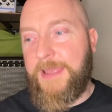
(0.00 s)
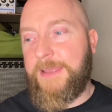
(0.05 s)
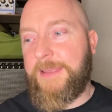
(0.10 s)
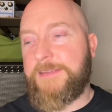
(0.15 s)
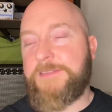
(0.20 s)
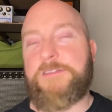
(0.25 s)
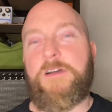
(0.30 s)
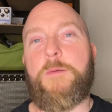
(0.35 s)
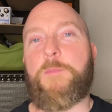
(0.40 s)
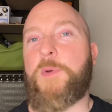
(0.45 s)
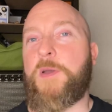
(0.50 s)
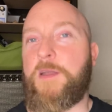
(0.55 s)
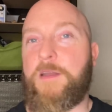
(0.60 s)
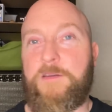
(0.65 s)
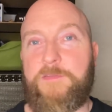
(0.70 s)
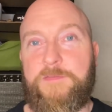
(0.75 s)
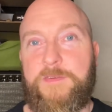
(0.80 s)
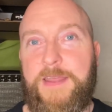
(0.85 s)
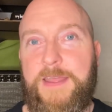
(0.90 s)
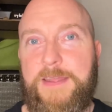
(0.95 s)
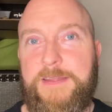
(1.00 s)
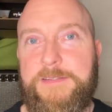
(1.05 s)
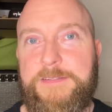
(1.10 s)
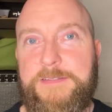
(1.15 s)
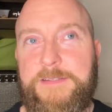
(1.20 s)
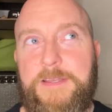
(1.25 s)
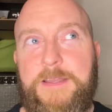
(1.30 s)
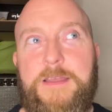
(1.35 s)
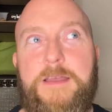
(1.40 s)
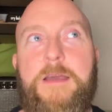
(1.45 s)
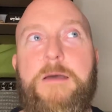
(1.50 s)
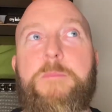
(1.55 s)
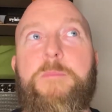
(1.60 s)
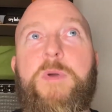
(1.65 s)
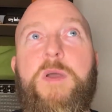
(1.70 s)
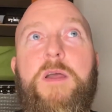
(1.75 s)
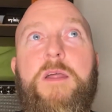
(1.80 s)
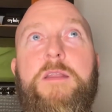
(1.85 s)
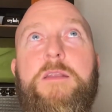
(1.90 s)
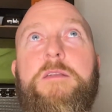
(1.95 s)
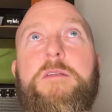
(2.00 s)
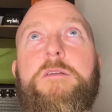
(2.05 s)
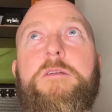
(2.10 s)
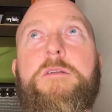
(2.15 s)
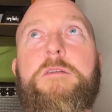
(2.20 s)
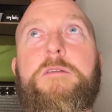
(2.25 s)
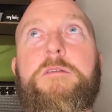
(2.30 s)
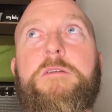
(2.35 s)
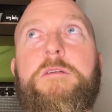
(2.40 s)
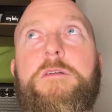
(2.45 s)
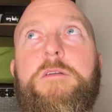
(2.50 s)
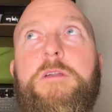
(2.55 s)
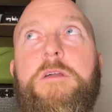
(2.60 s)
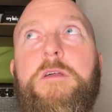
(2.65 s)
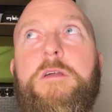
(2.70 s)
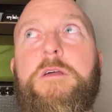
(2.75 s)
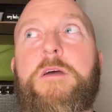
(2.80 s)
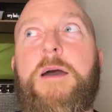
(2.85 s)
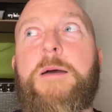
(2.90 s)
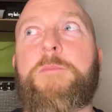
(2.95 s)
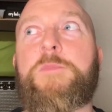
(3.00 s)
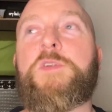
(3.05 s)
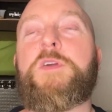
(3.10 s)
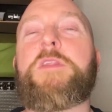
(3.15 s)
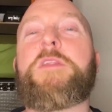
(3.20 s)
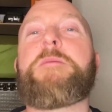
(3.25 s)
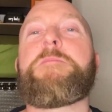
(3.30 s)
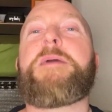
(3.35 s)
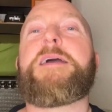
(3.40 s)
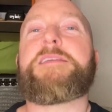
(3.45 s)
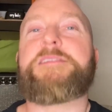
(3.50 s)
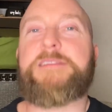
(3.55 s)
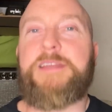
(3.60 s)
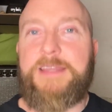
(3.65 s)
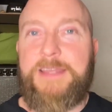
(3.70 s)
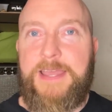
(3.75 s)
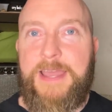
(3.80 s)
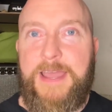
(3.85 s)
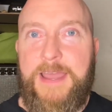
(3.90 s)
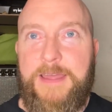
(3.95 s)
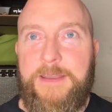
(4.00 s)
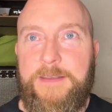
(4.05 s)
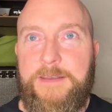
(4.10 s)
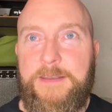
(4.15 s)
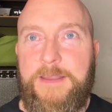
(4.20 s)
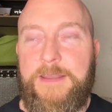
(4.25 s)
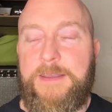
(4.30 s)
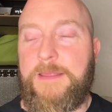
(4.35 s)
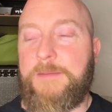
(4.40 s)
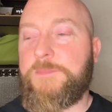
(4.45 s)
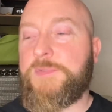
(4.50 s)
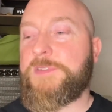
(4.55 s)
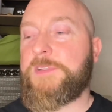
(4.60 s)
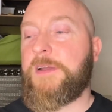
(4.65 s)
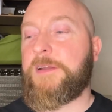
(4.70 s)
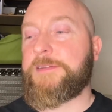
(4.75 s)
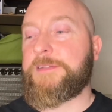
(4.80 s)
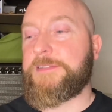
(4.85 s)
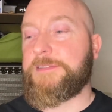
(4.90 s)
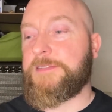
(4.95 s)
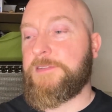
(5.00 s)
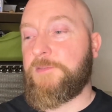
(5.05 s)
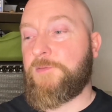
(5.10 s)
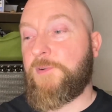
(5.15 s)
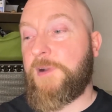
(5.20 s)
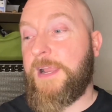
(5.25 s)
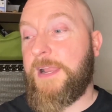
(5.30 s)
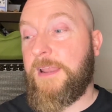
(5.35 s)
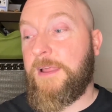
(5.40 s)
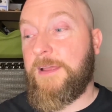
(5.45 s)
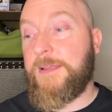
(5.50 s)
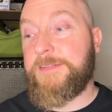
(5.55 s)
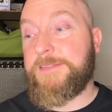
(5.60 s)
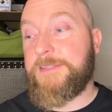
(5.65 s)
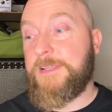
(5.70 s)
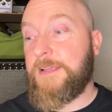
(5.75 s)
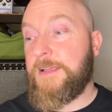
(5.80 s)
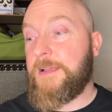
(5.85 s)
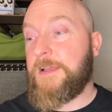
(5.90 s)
It's not perfect, but I'm doing the best I can, and I'm starting to realise,